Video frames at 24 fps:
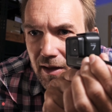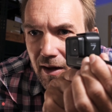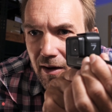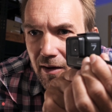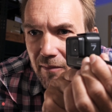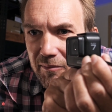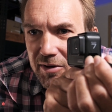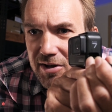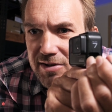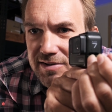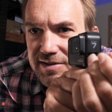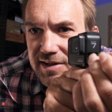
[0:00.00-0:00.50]
So
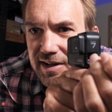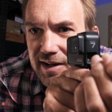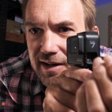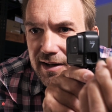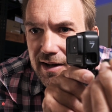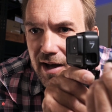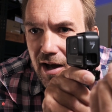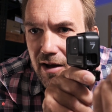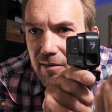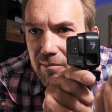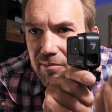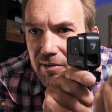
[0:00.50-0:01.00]
I'm using a
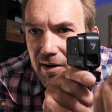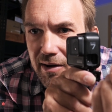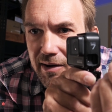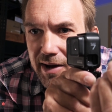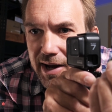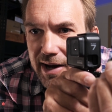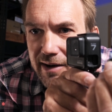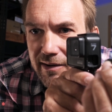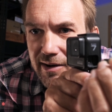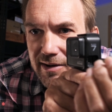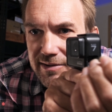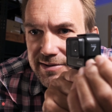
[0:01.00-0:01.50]
GoPro
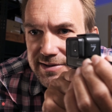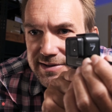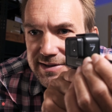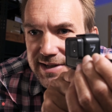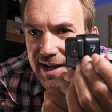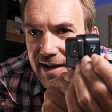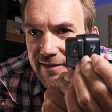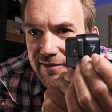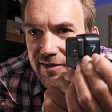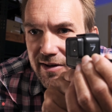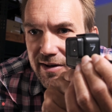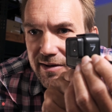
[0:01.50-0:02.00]
Hero
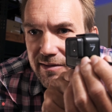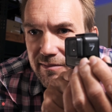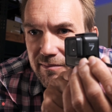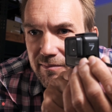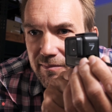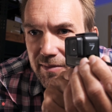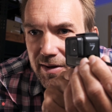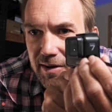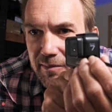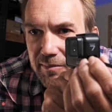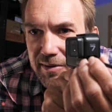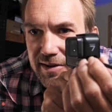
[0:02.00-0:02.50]
7,
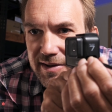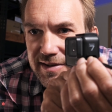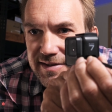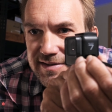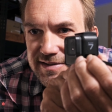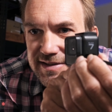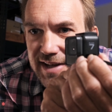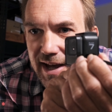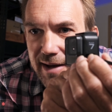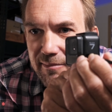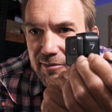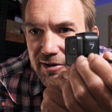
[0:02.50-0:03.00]
but it'll be the
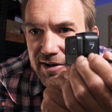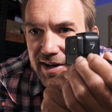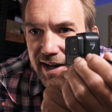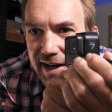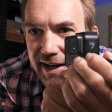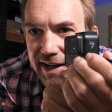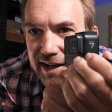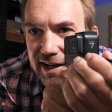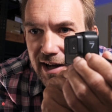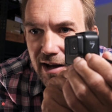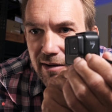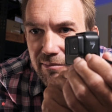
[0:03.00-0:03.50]
same on
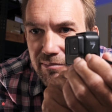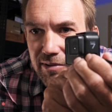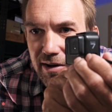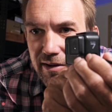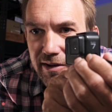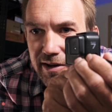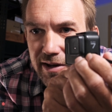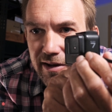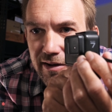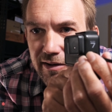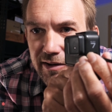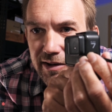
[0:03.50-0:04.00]
any GoPro
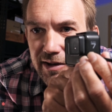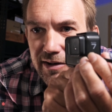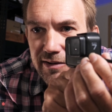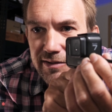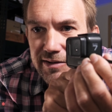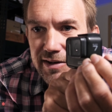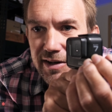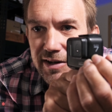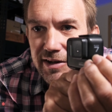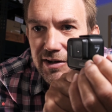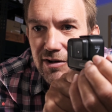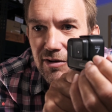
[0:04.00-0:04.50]
that you're
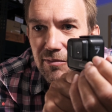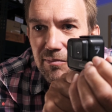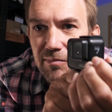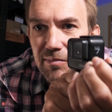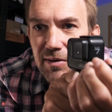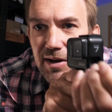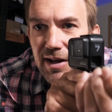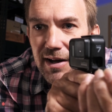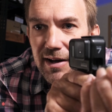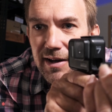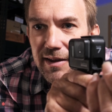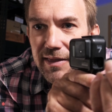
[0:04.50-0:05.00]
using. You'll
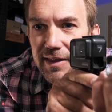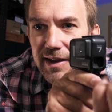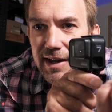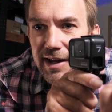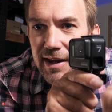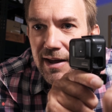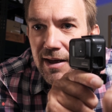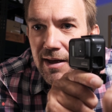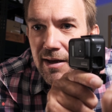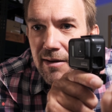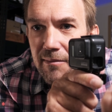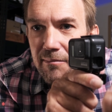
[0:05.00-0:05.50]
plug
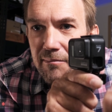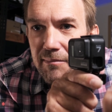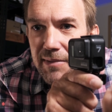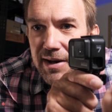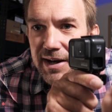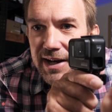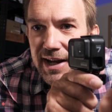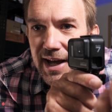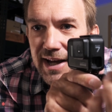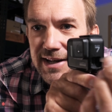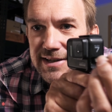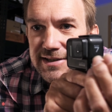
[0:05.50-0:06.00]
the
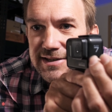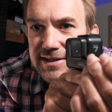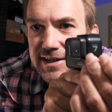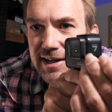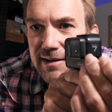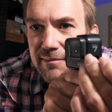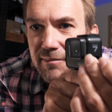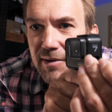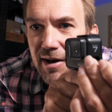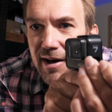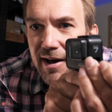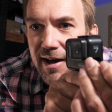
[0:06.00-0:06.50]
Mini
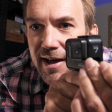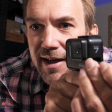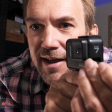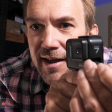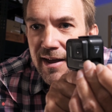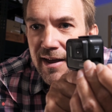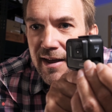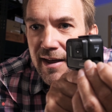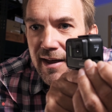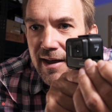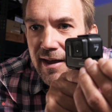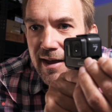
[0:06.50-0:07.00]
HDMI
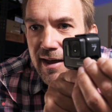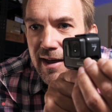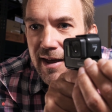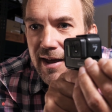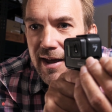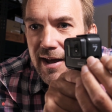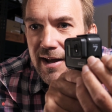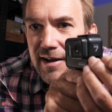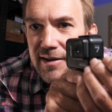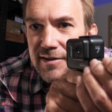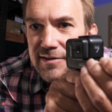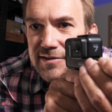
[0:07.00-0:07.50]

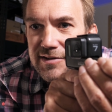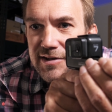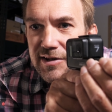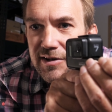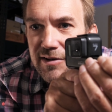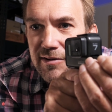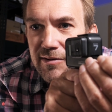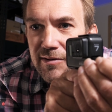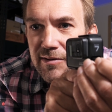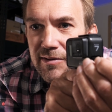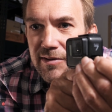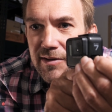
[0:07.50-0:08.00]

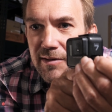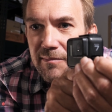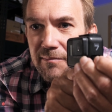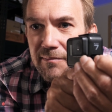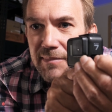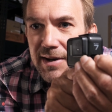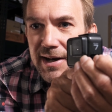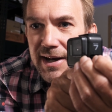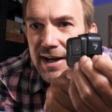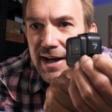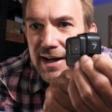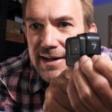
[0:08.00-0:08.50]
into the
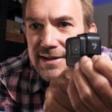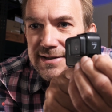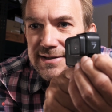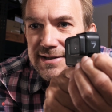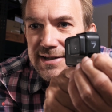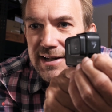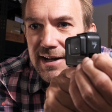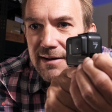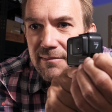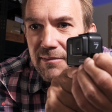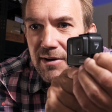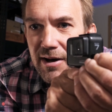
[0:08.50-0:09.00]
Mini
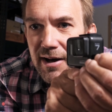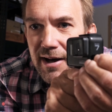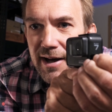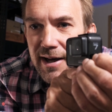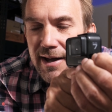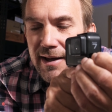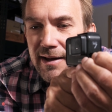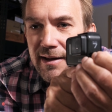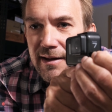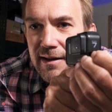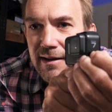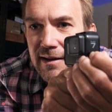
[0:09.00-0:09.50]

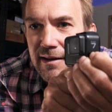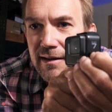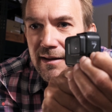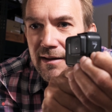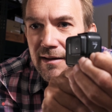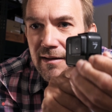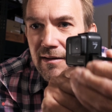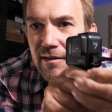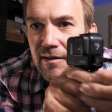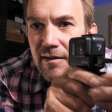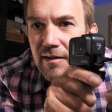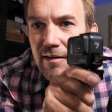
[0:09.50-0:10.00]
HDMI
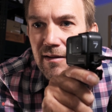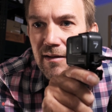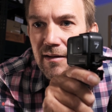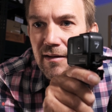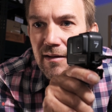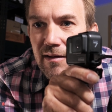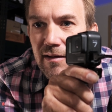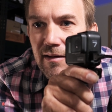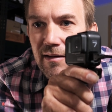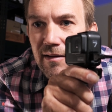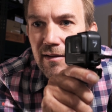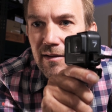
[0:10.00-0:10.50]

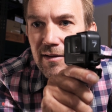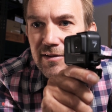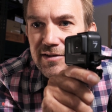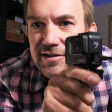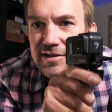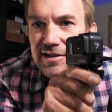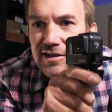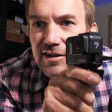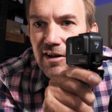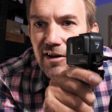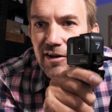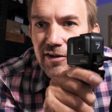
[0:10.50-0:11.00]

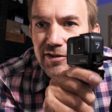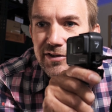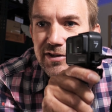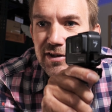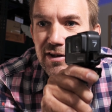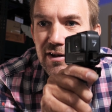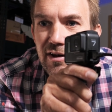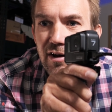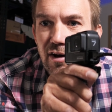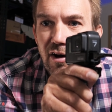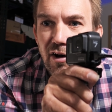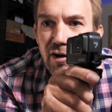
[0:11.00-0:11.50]
slot
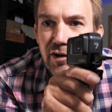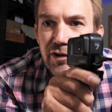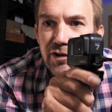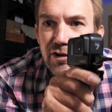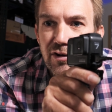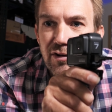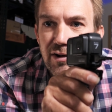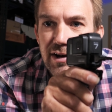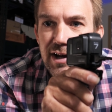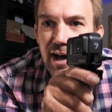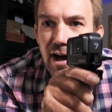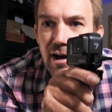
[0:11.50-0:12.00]
on
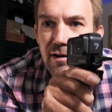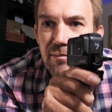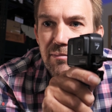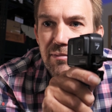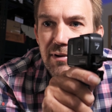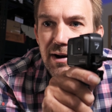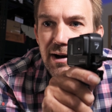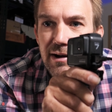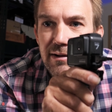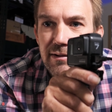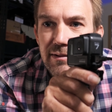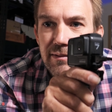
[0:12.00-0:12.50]
your
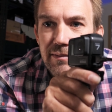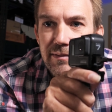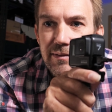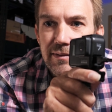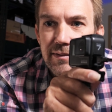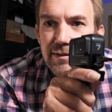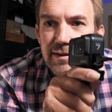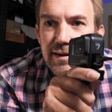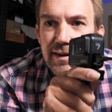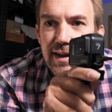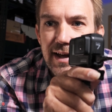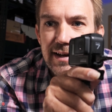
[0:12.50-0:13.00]
GoPro.
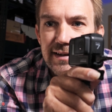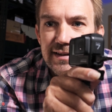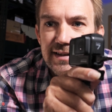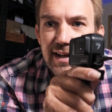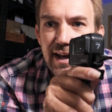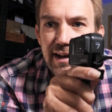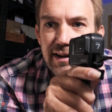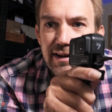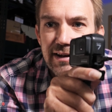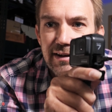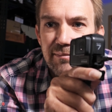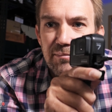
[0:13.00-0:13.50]
So that's how
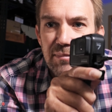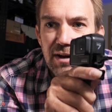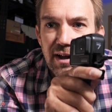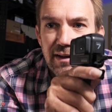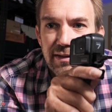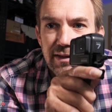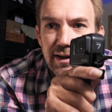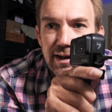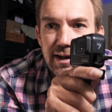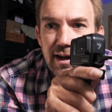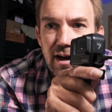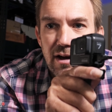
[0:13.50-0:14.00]
you plug
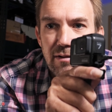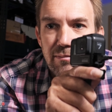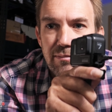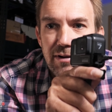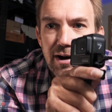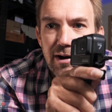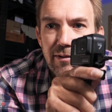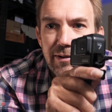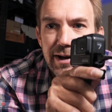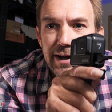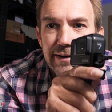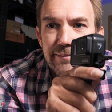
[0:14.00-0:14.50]
the GoPro